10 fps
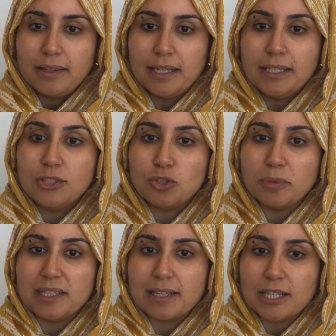that needs to be
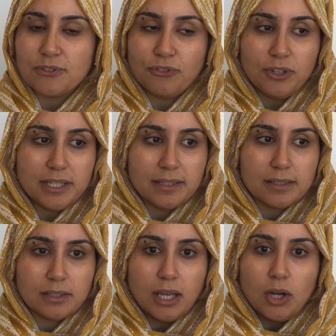discussed first
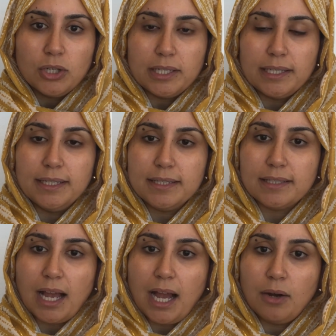is
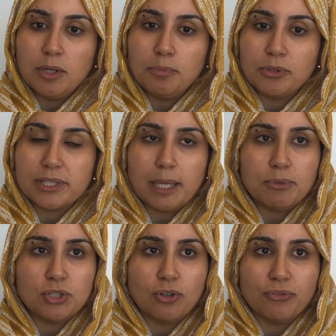our
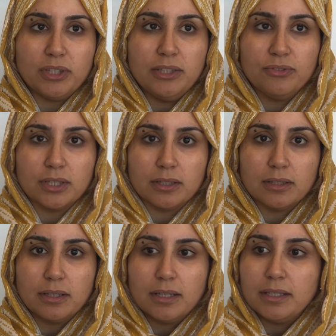perception of evil
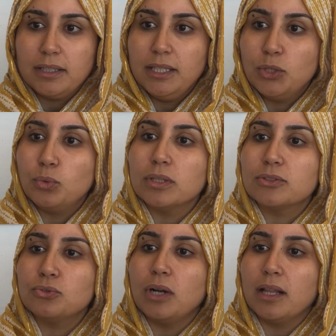equal
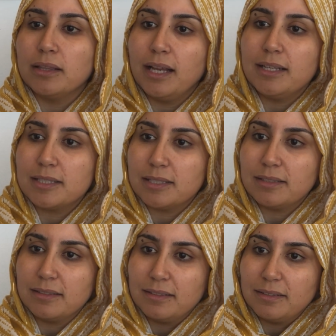to Allah's
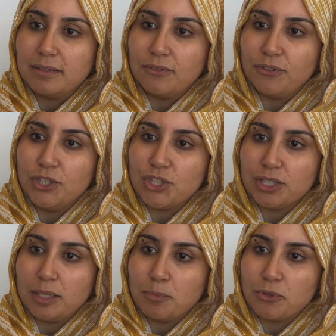definition
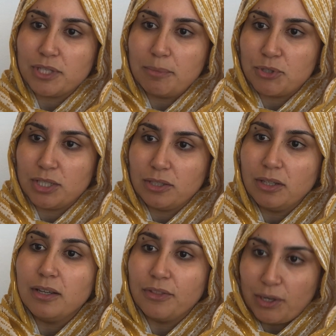and perception
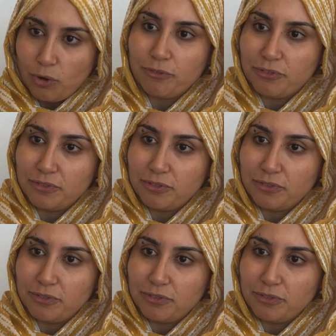thereof?